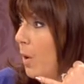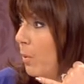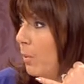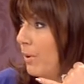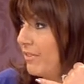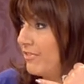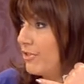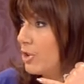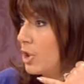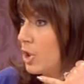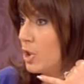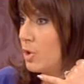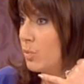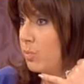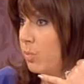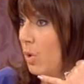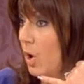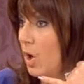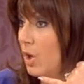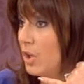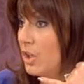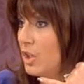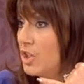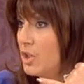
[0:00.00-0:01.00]
we've just
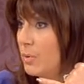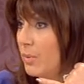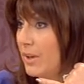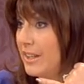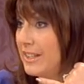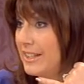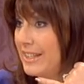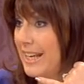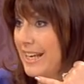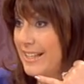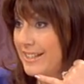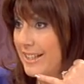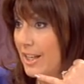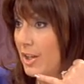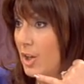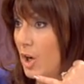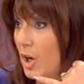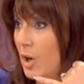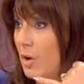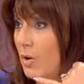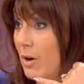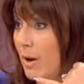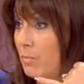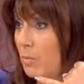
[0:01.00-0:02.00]
won, and she went, yes, I
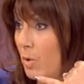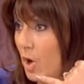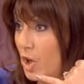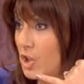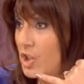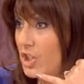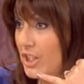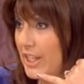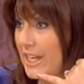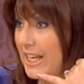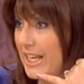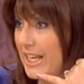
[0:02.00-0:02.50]
know, I'm watching it.